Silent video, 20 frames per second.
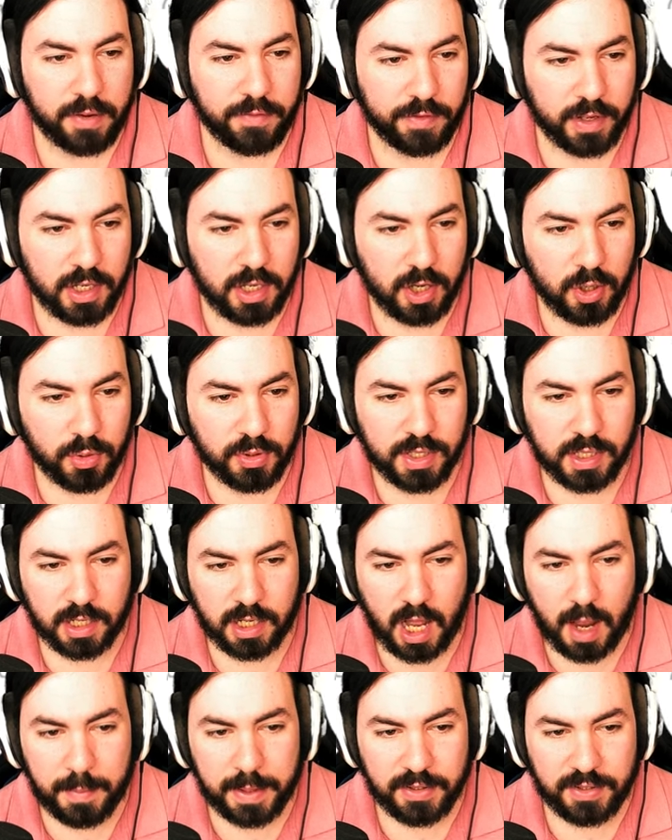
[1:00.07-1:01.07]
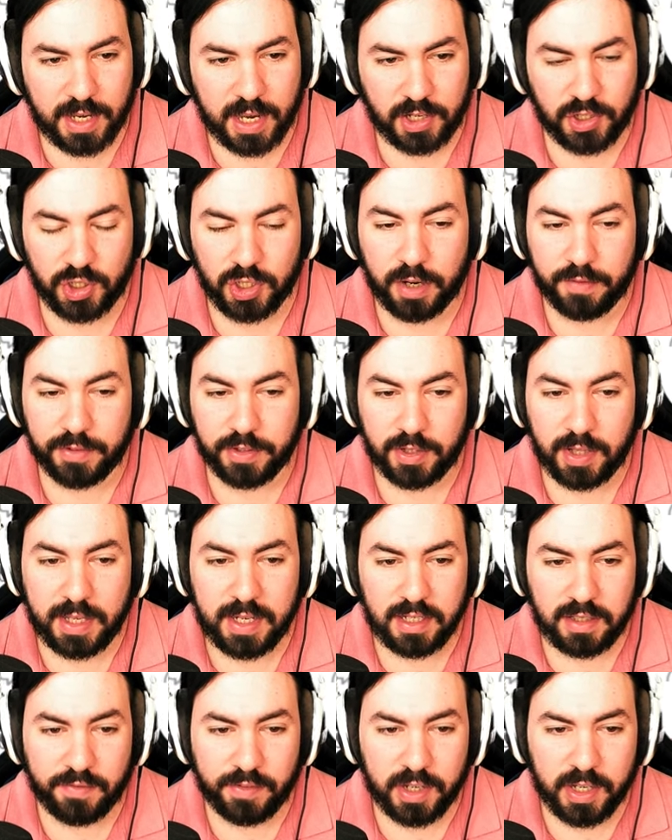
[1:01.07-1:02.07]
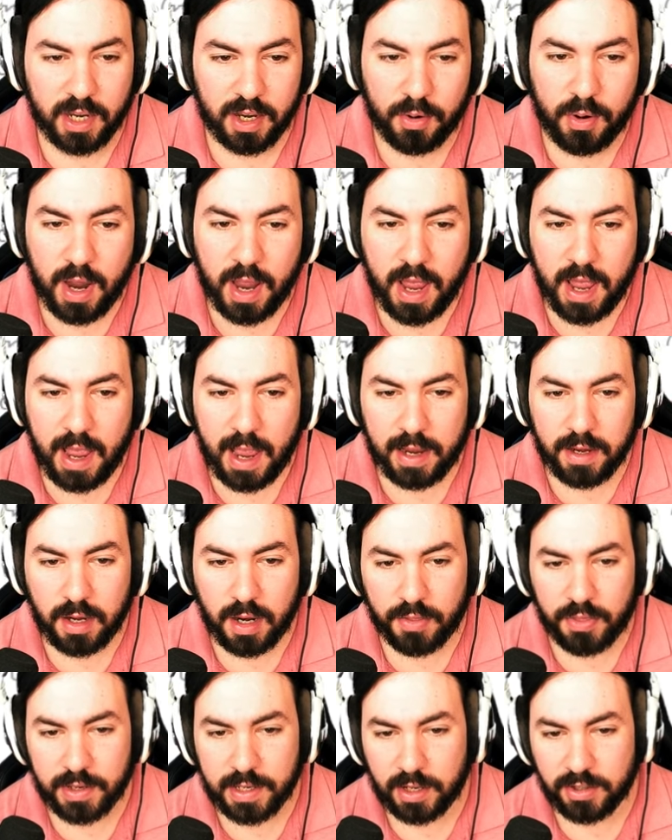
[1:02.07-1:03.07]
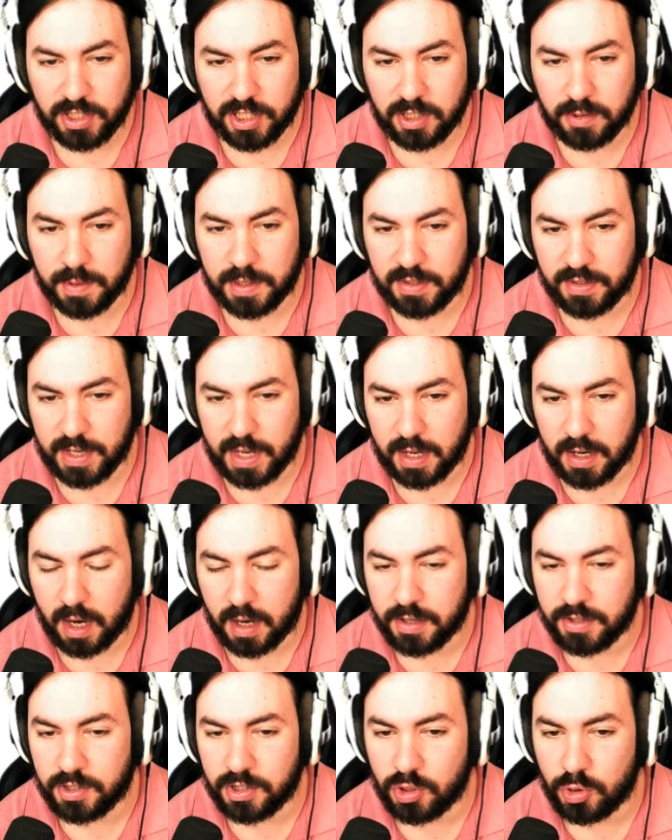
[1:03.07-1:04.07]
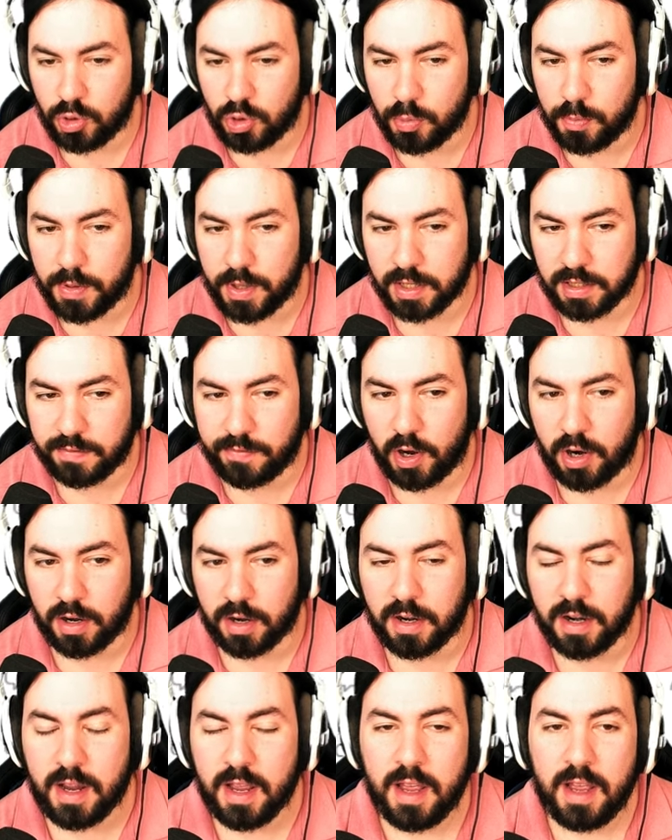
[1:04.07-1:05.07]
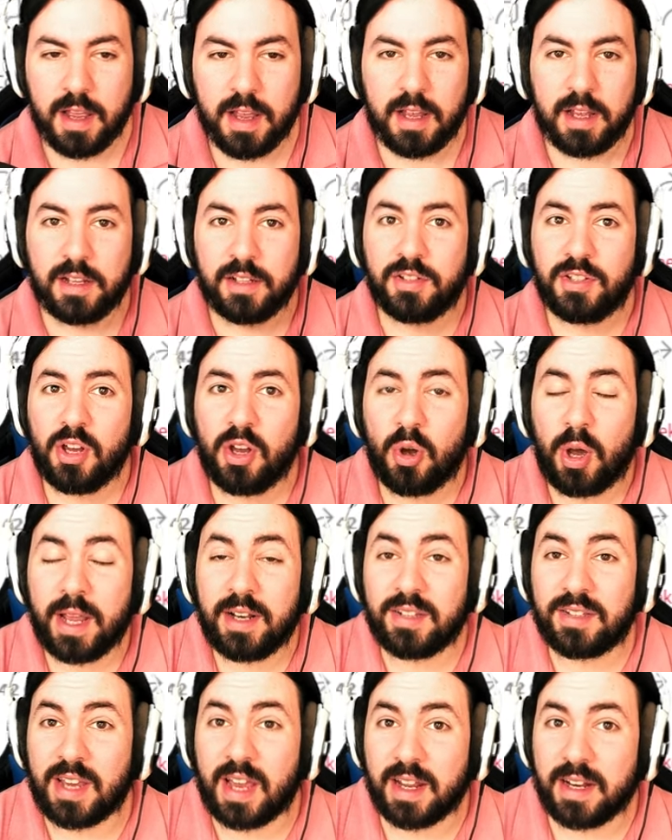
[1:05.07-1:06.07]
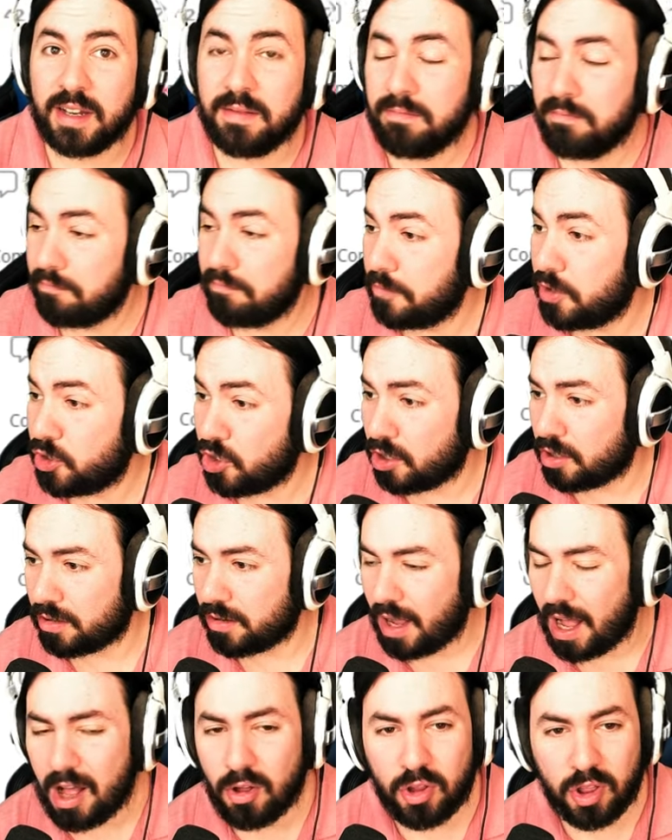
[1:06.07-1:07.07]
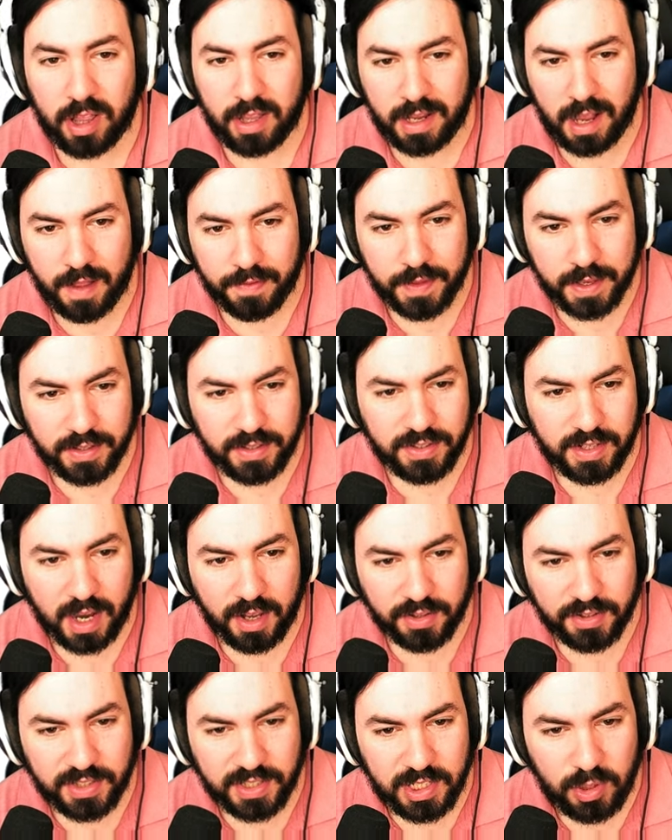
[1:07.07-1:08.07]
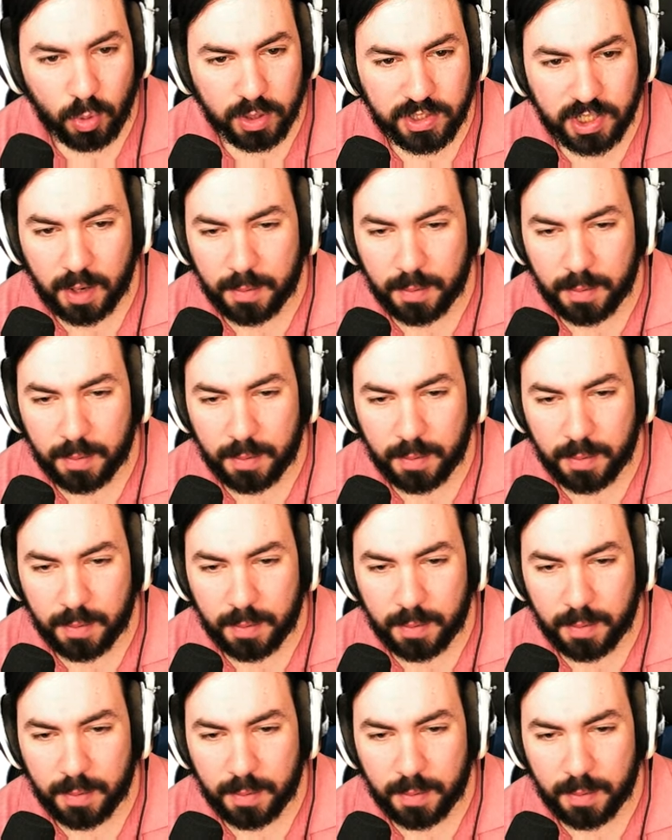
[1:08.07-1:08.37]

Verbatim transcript: making videos in the comment section of his latest video, and nothing else has been said on his YouTube thus far. So I decided, sure, I'll click on this. I'll see